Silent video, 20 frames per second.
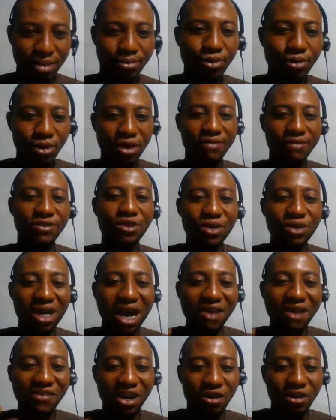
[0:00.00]
Because if you
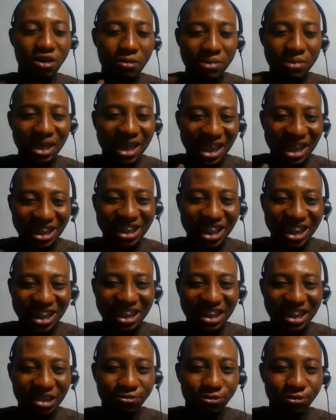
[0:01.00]
don't have a
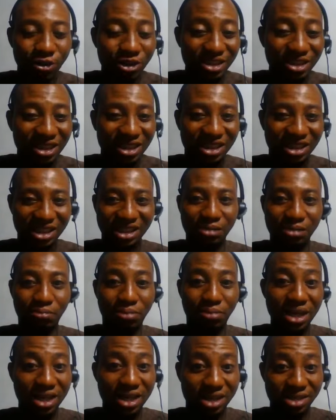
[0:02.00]
communication in the first
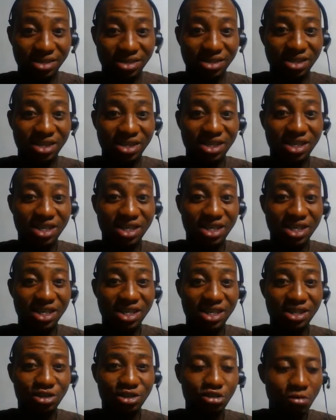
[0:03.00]
place,
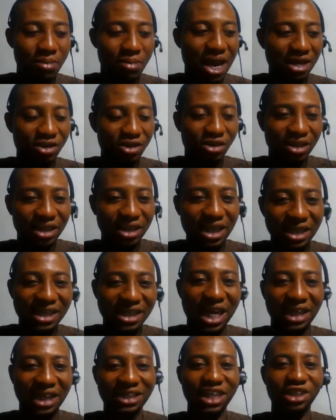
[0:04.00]
you might not gain
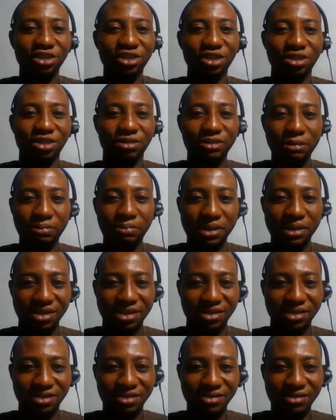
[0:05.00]
the attention of the
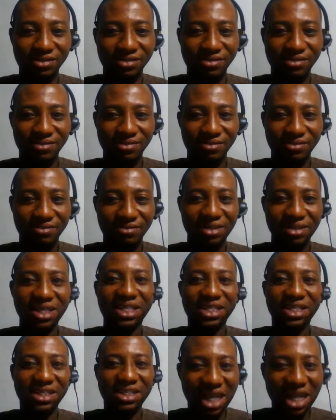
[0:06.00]
person.
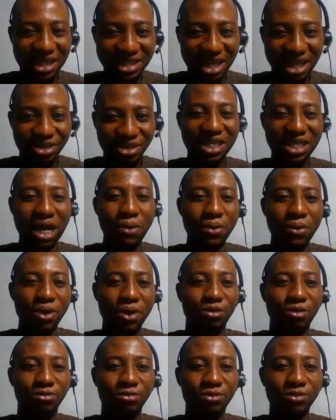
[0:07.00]
That's another
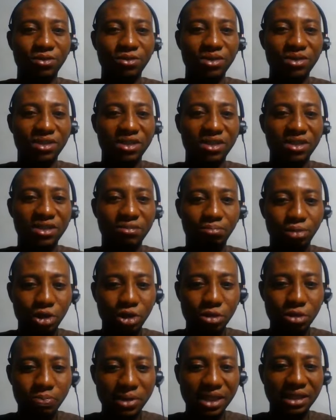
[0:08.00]
way of
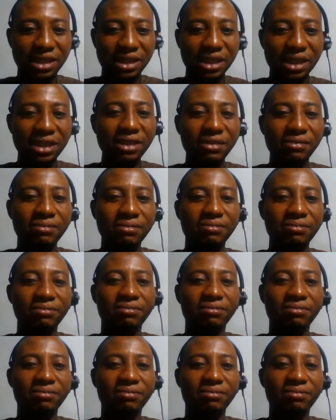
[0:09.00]
prospecting.